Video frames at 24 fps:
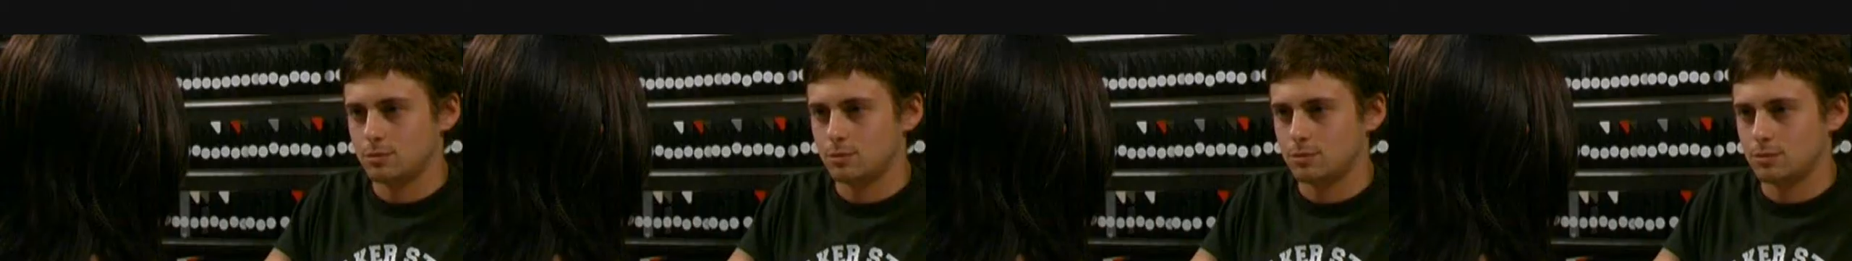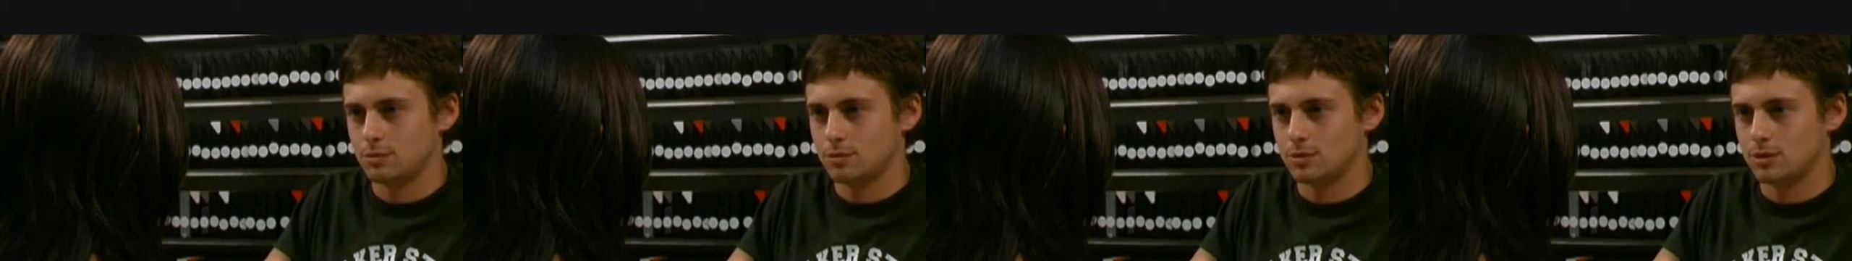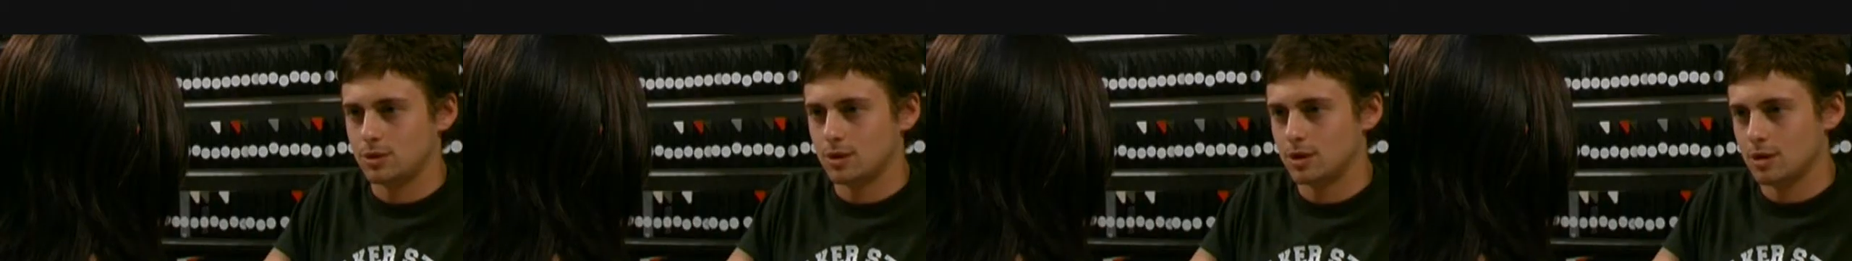of
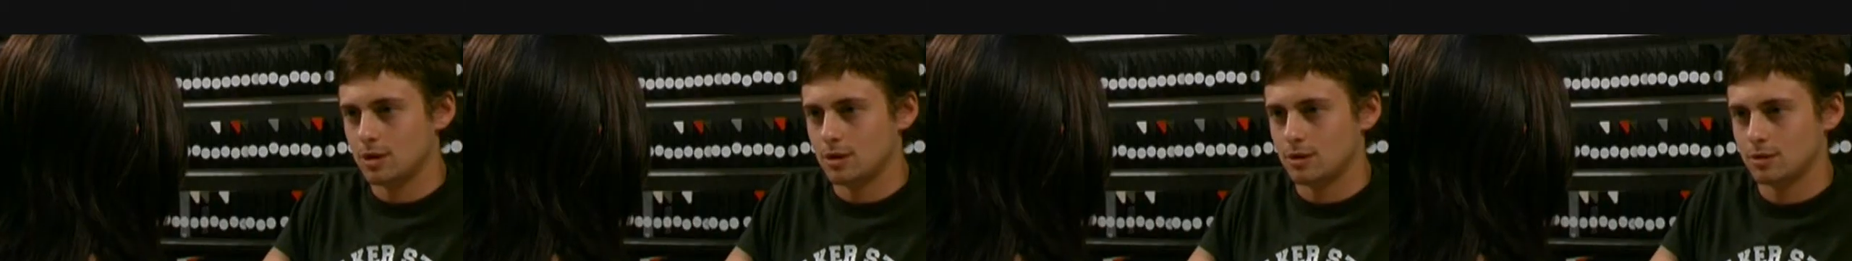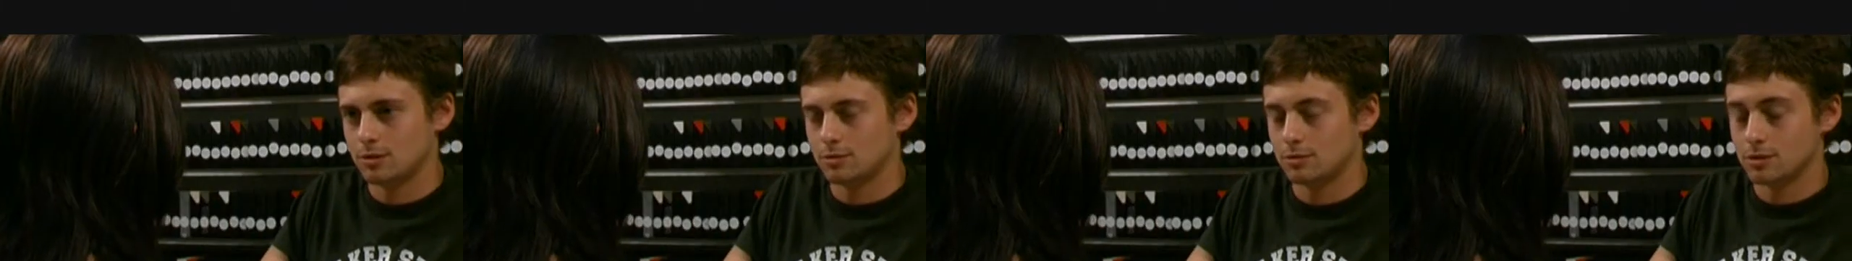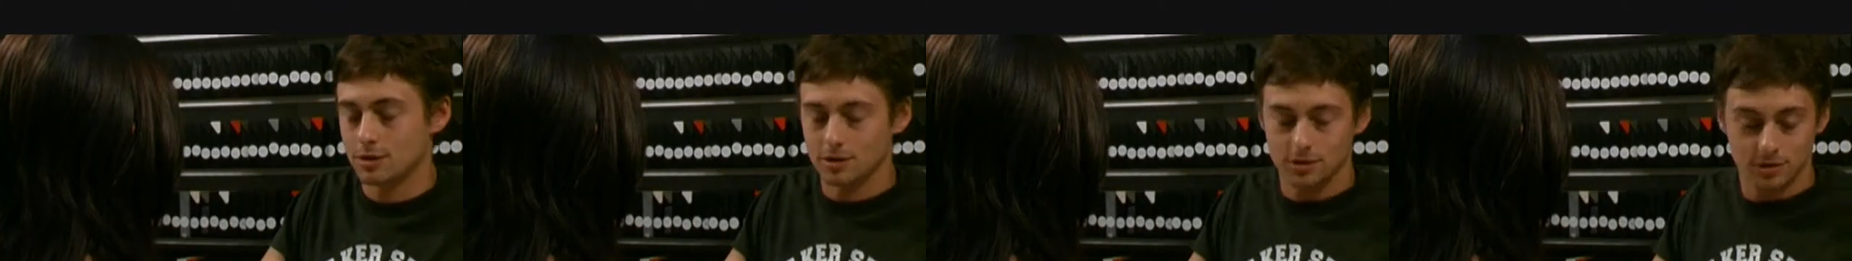my life
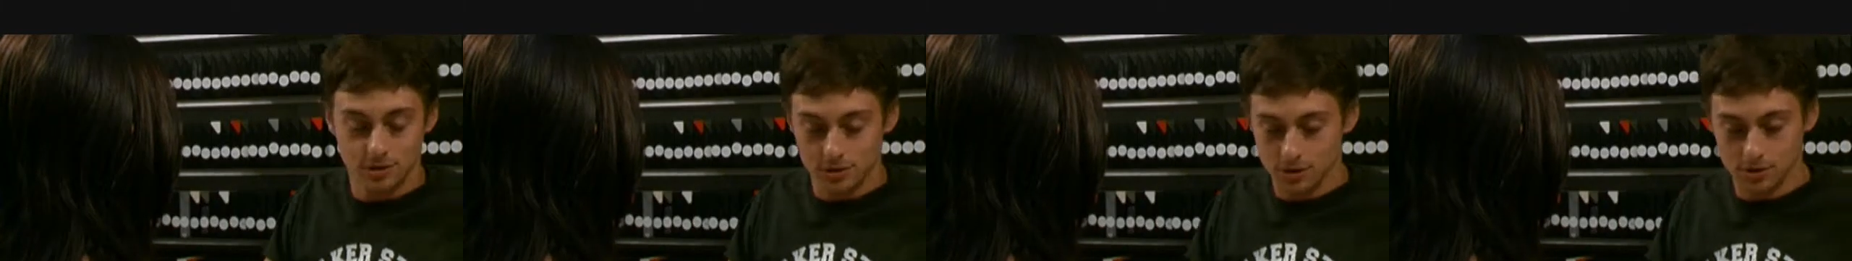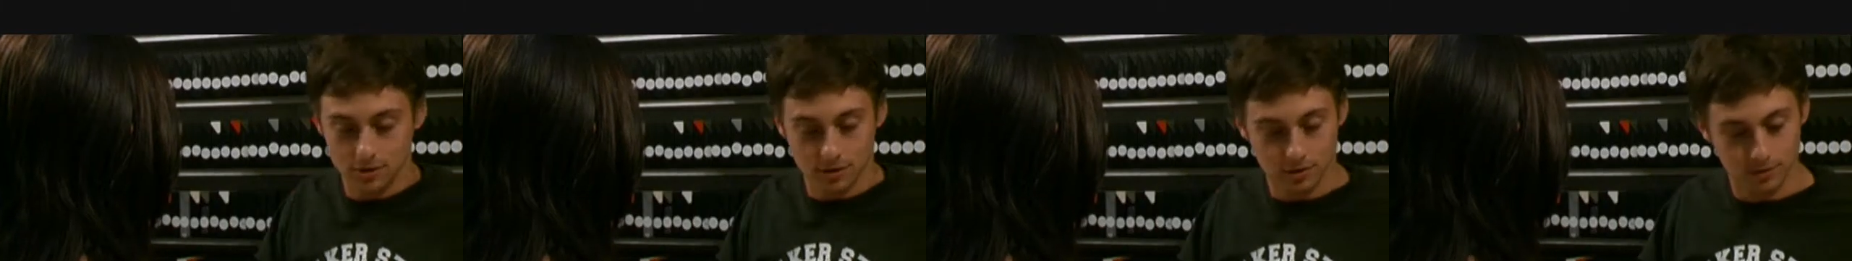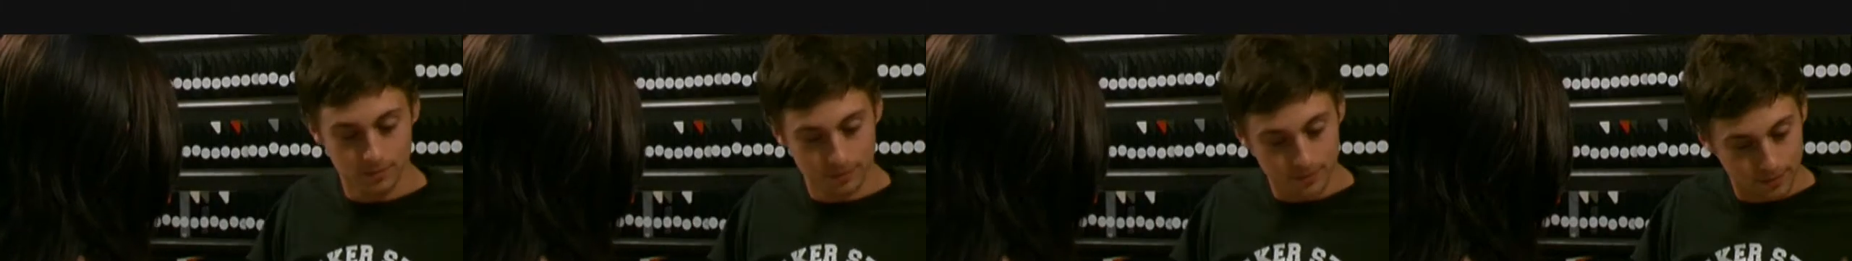that
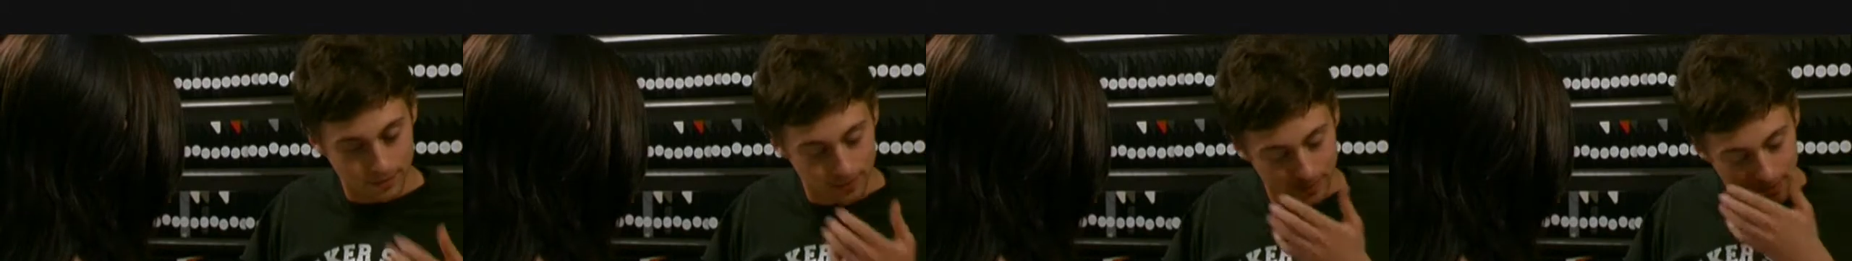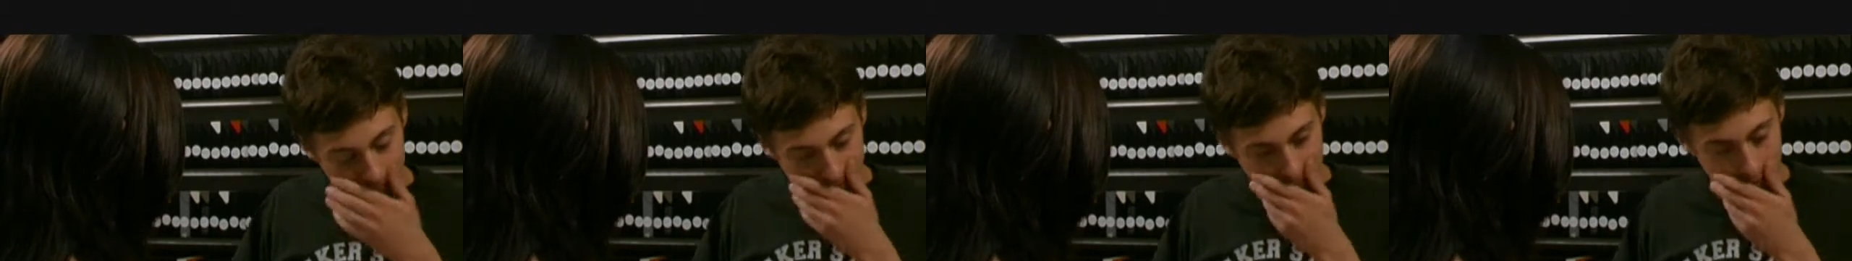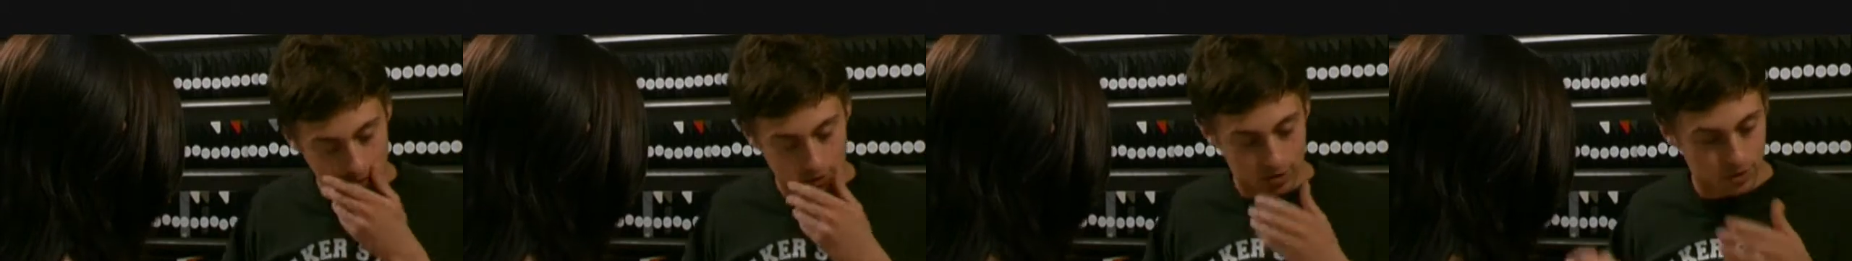
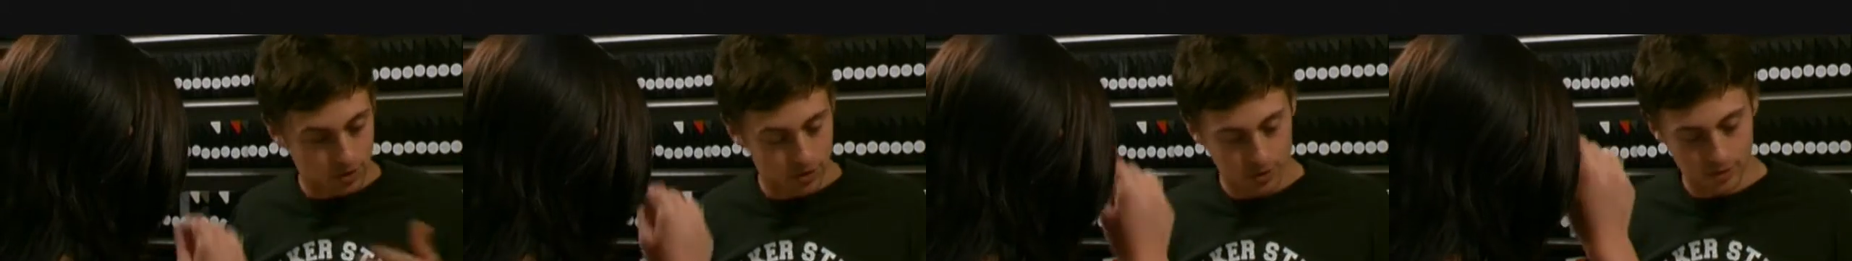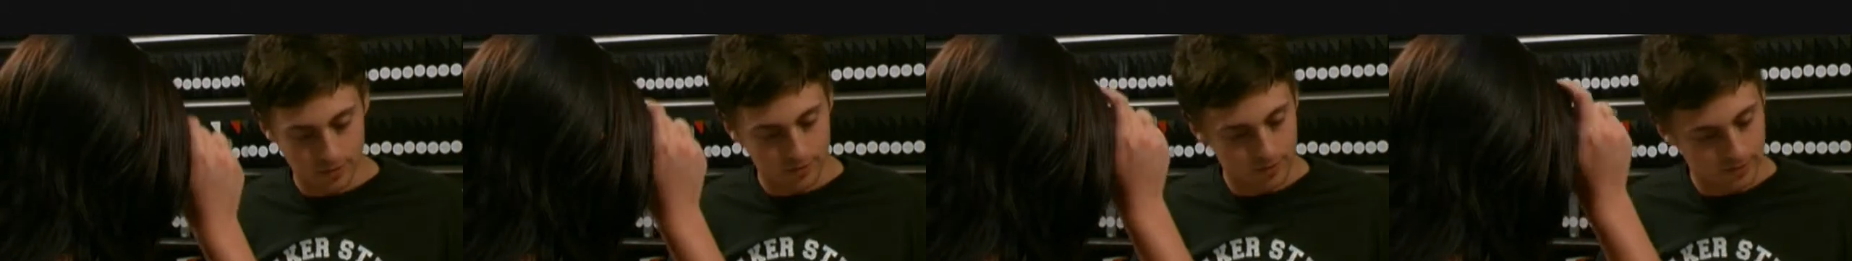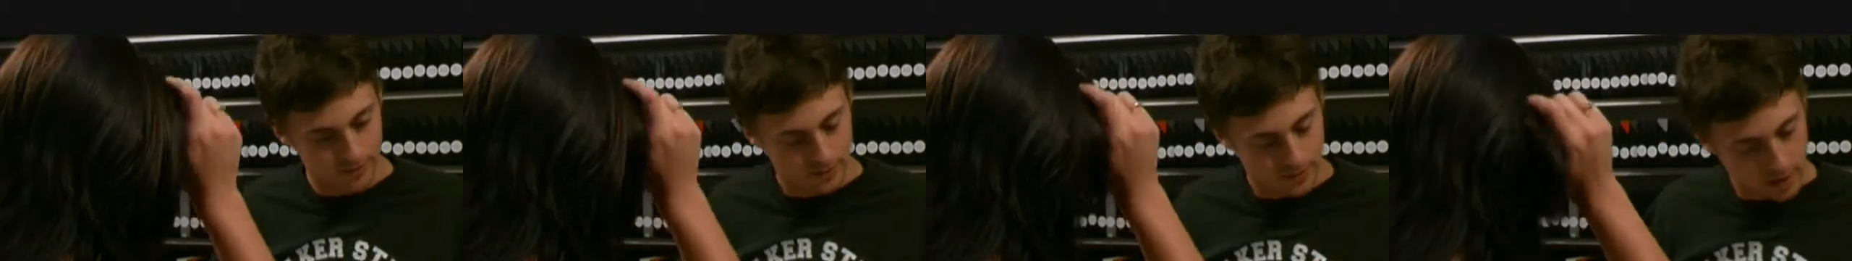I
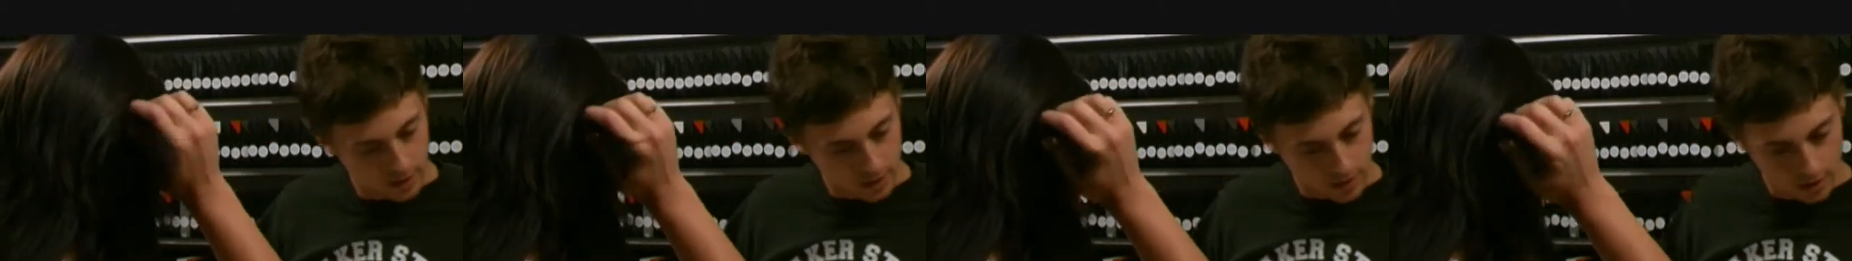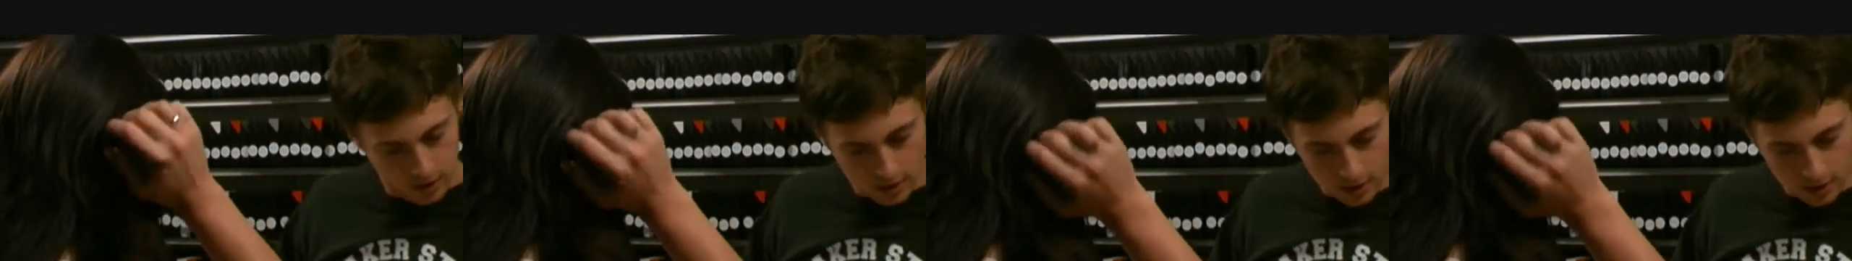absolutely adored,